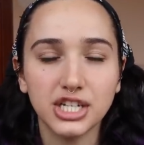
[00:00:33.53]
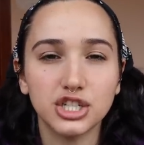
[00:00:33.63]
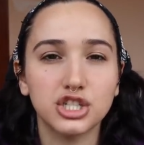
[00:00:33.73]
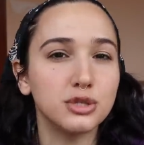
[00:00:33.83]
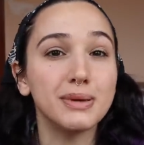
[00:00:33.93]

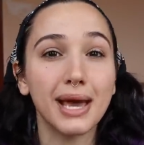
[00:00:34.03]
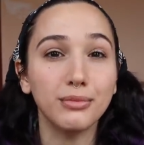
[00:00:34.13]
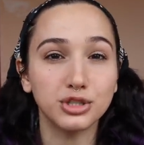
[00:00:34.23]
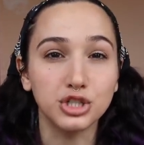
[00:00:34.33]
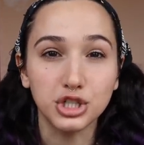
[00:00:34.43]
just to be
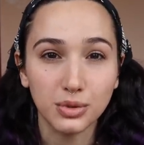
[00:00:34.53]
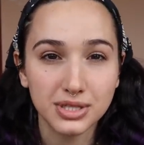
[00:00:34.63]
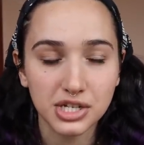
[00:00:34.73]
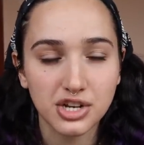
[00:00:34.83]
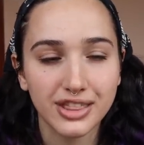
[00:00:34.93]
able to do
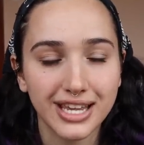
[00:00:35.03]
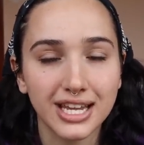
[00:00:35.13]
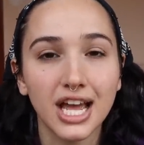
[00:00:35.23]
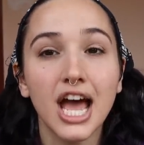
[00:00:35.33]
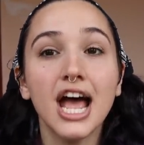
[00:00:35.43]
such a
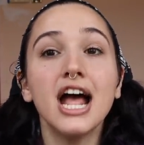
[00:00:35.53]
thing.